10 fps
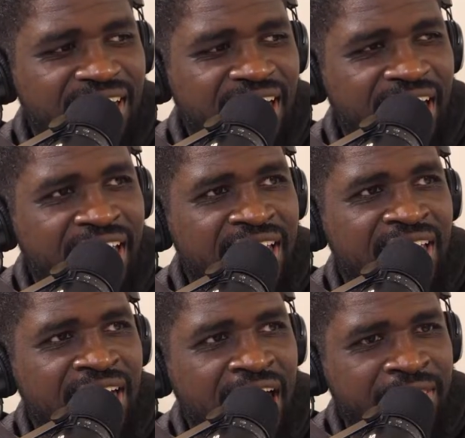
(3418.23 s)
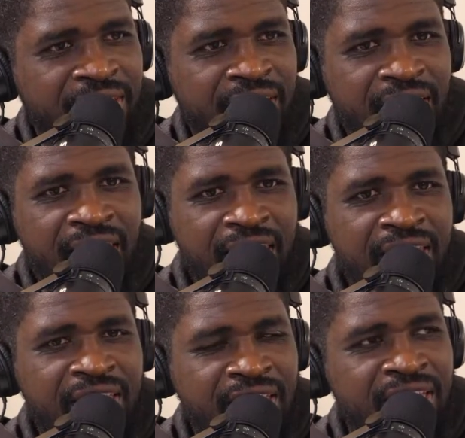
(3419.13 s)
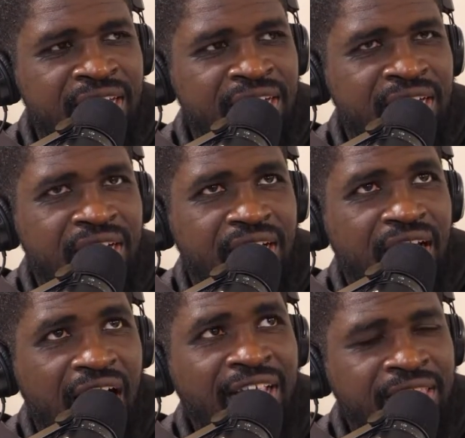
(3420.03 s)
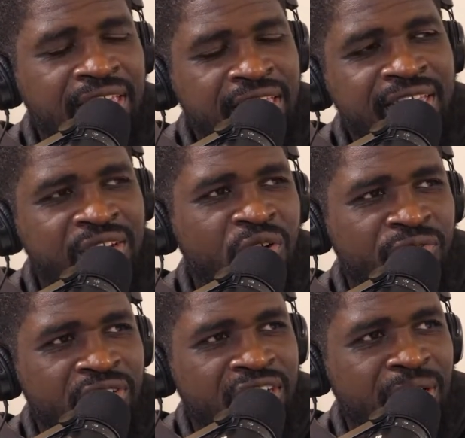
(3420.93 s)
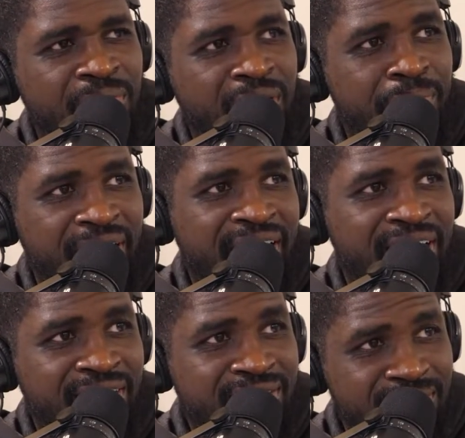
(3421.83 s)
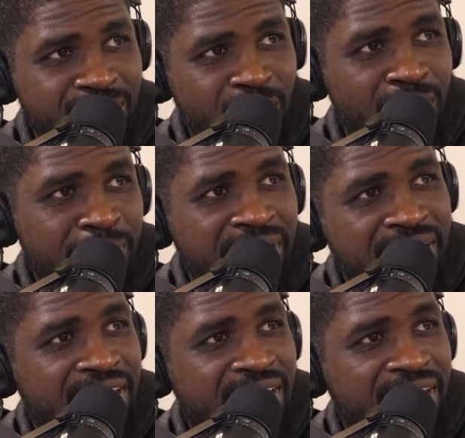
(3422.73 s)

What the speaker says: And I think he can overcome a bad quarterback.